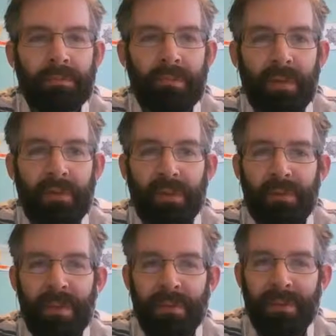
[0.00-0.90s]
if you
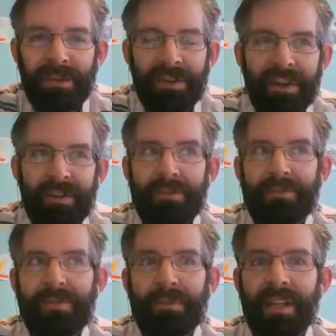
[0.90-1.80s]
remember, I don't know
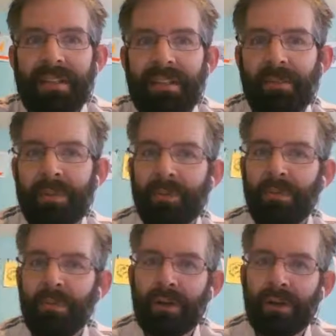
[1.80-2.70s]
from the lesson a little bit,
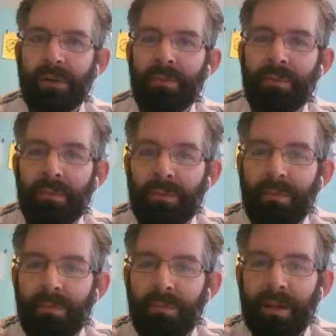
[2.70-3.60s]

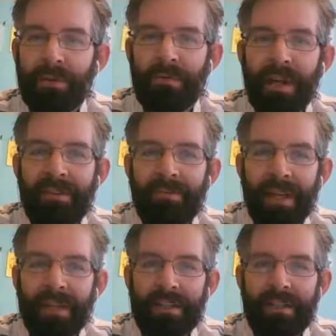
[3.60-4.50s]
what might have
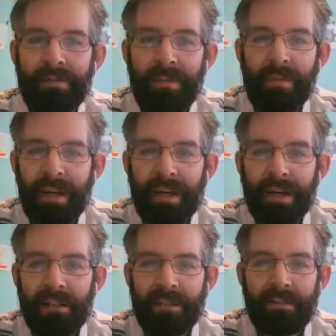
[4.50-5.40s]
been some of
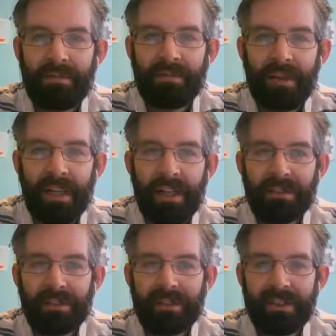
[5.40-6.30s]
my
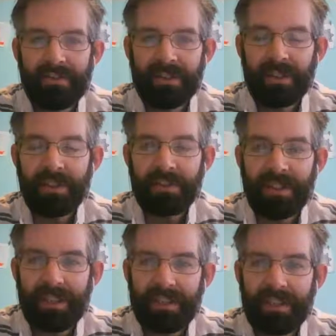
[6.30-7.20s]
initial
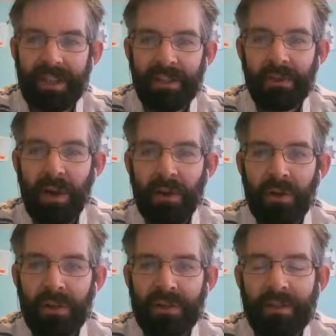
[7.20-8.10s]
difficulties that
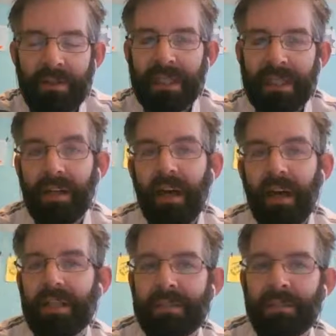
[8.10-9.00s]
noticed because I
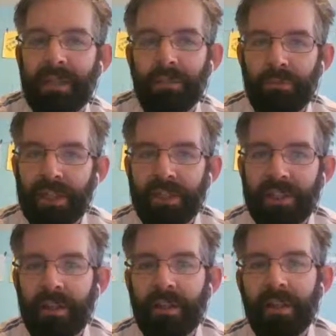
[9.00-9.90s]
speak
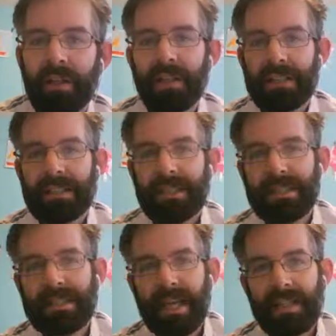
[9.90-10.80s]
Russian? Is
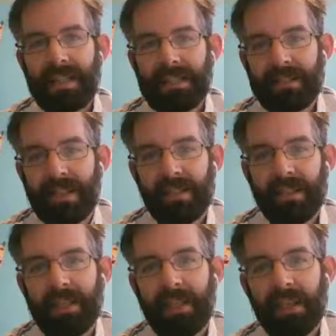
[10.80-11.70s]
that
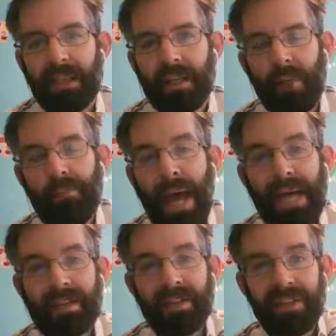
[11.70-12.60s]
necessarily a
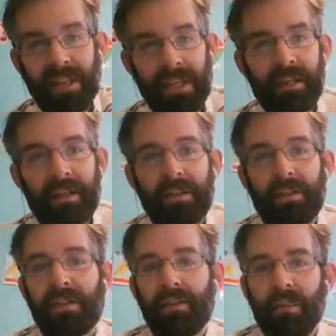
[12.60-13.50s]
bad thing
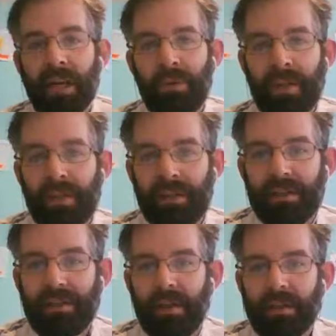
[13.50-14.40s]
when I wanted to
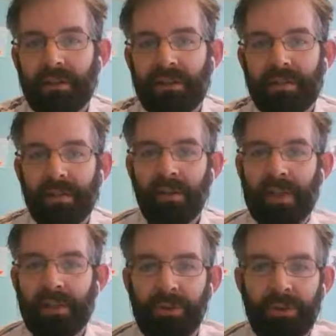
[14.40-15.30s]
start
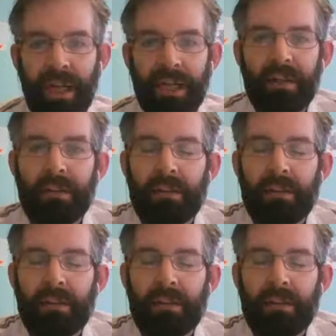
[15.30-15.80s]
learning Ukrainian?